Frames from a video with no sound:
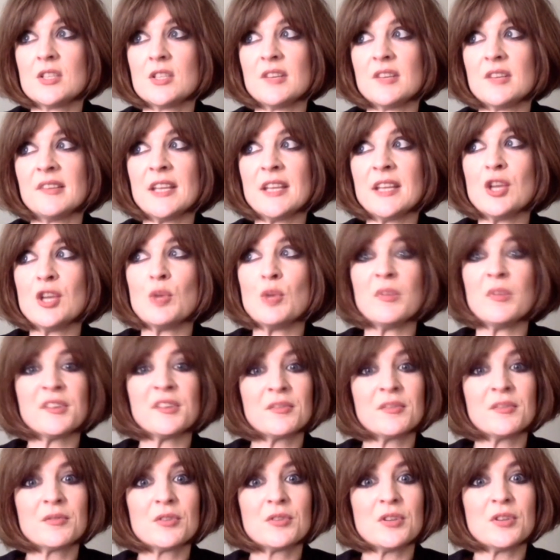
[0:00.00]
to see who
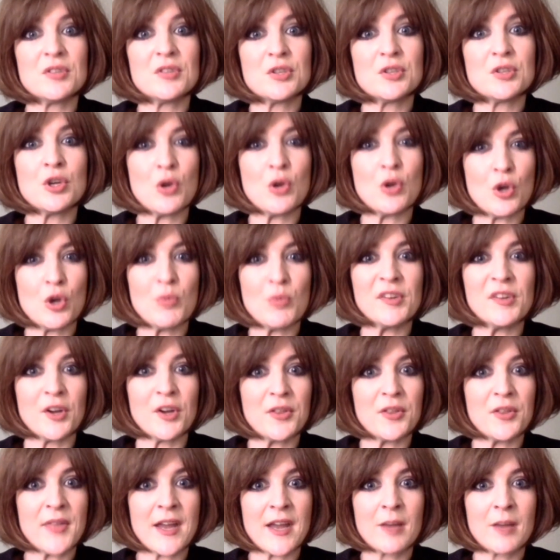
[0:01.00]
was
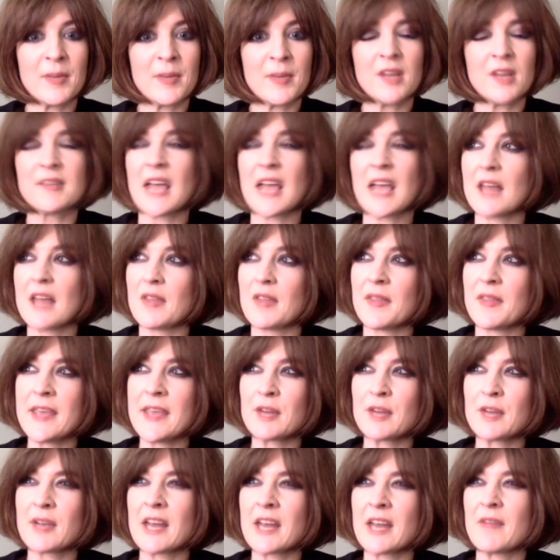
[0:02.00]
out there, because the
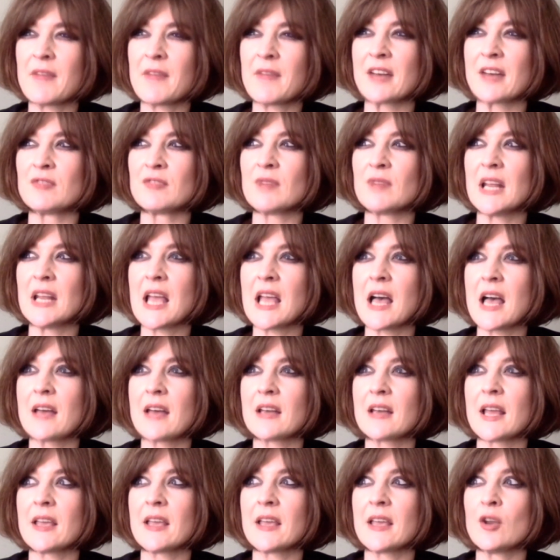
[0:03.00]
theatre kind of hadn't really
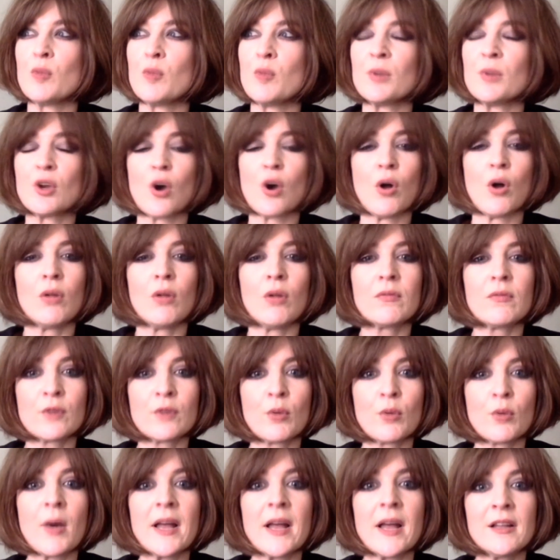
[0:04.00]
had like an open call
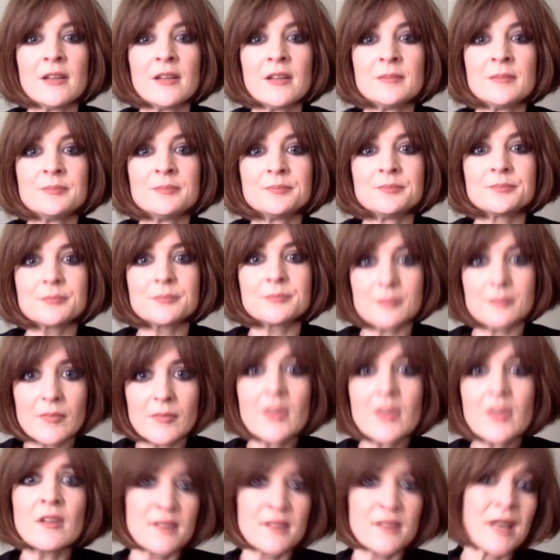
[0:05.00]
for a while.
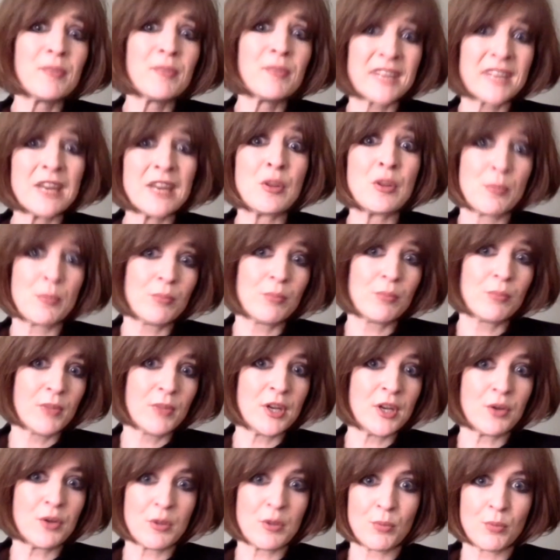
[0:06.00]
So that was kind of
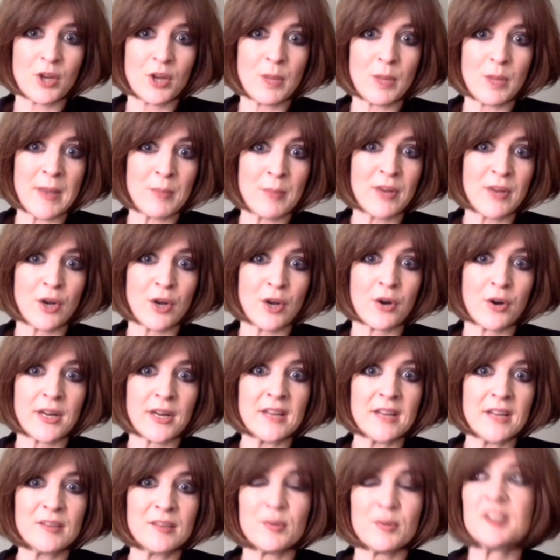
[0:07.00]
one of the main
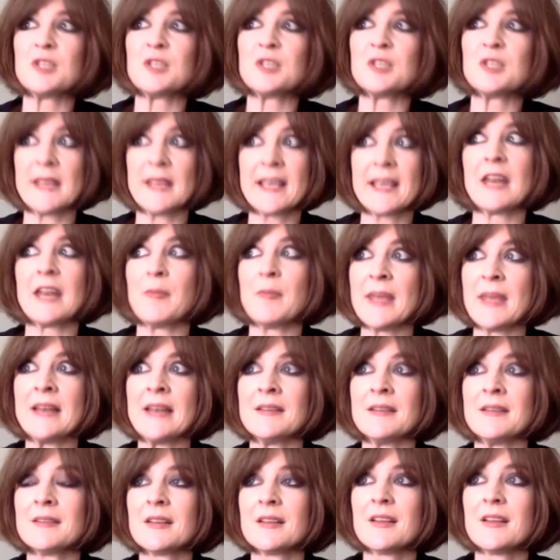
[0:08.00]
priorities, was to be kind
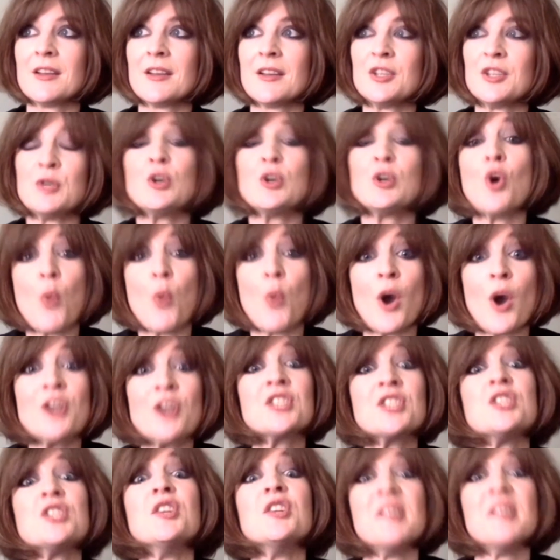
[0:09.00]
of to go
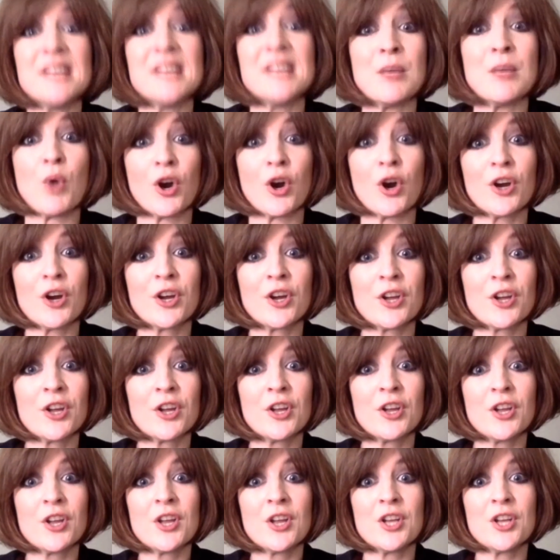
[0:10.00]
out to see work,
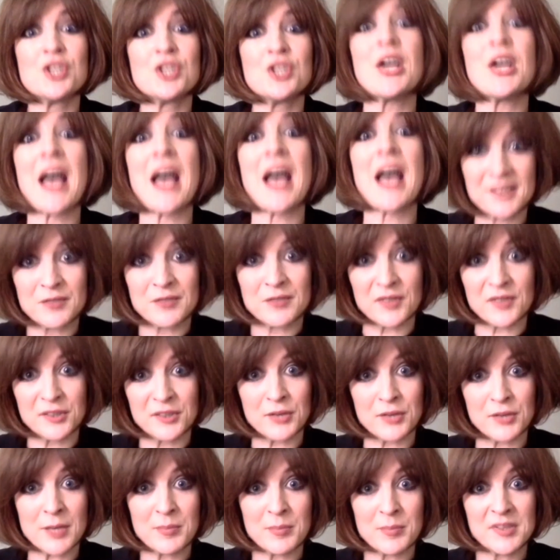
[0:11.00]
to ask for
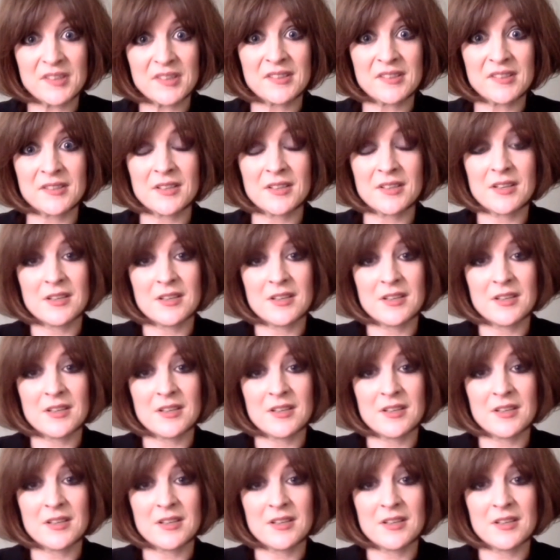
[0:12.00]
scripts,